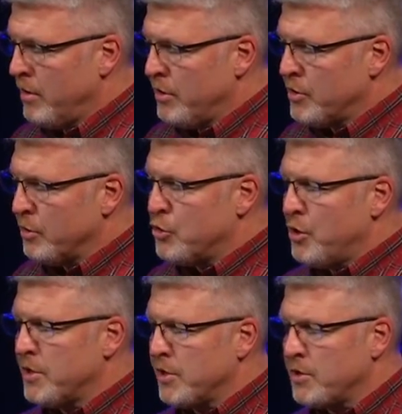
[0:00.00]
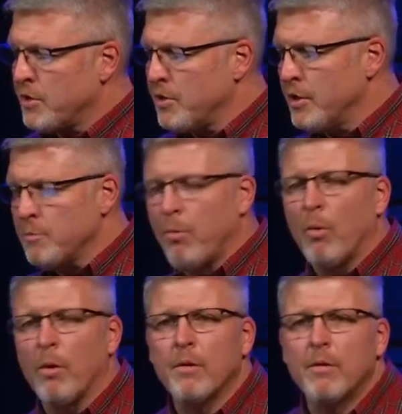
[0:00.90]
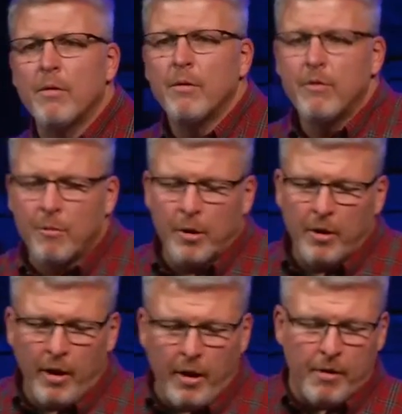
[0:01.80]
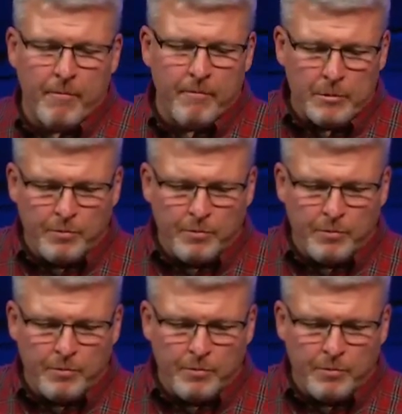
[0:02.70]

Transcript: So Jesus is born to be king.